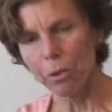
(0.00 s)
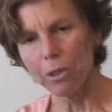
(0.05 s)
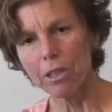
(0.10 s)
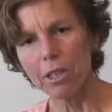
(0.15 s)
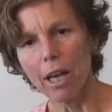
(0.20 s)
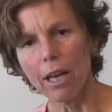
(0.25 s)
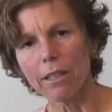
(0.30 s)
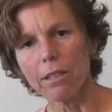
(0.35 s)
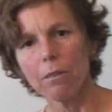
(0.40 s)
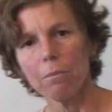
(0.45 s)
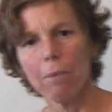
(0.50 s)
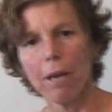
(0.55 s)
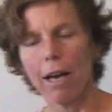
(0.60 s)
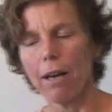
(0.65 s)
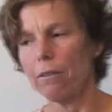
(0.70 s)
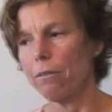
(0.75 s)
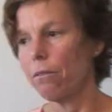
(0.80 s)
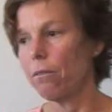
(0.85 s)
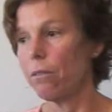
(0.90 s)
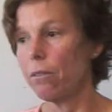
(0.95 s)
we talked
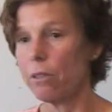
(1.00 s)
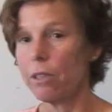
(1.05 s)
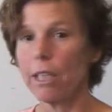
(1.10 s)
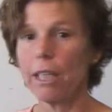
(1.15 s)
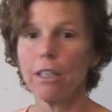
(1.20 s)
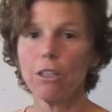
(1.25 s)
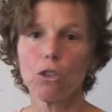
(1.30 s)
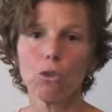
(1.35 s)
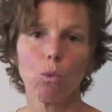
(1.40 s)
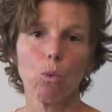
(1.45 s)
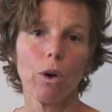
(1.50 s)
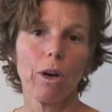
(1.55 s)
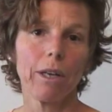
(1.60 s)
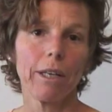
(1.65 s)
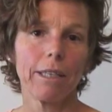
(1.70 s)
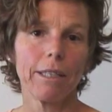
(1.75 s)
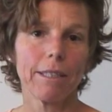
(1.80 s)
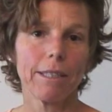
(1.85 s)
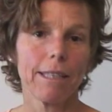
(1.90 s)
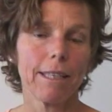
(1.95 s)
about Th1
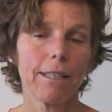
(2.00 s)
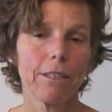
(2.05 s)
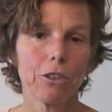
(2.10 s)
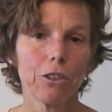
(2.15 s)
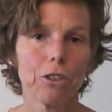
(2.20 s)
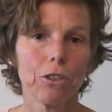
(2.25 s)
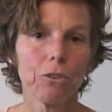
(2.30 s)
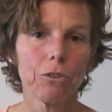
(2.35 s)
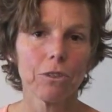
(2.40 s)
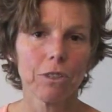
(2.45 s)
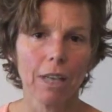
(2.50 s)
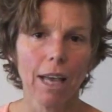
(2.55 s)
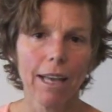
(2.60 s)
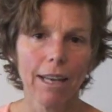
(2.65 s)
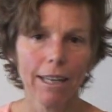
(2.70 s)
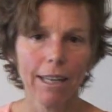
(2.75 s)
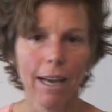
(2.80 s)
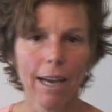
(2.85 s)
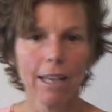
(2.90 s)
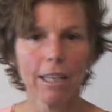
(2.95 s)
and Th2
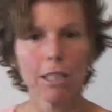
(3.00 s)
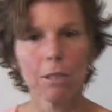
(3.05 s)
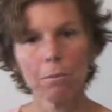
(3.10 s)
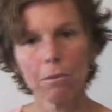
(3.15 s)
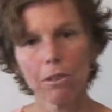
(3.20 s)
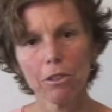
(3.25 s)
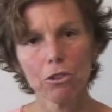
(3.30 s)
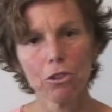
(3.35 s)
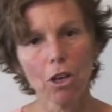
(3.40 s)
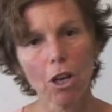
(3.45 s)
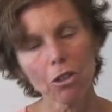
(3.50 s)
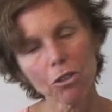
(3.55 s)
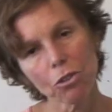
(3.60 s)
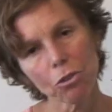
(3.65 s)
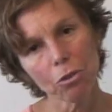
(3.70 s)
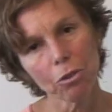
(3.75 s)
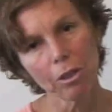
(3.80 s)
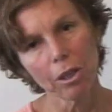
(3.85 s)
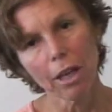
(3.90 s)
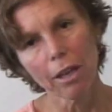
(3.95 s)
cytokines, but there's
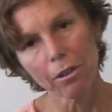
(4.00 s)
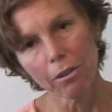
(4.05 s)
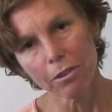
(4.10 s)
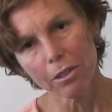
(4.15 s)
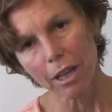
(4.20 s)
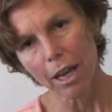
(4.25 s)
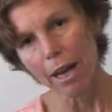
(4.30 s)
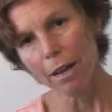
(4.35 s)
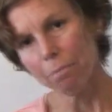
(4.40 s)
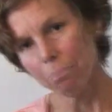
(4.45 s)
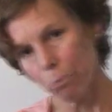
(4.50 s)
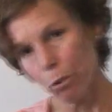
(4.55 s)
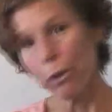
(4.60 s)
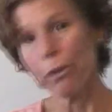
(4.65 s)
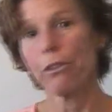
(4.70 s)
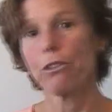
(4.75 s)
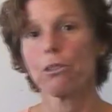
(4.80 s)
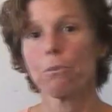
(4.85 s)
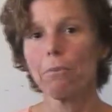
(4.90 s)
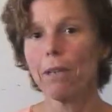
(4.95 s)
also another type, well,
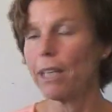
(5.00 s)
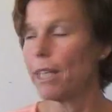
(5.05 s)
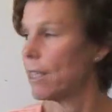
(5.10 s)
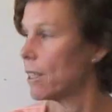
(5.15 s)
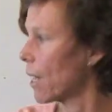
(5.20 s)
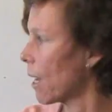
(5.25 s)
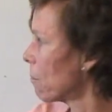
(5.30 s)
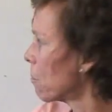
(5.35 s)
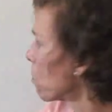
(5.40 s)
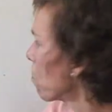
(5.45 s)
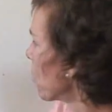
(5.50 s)
there's many types,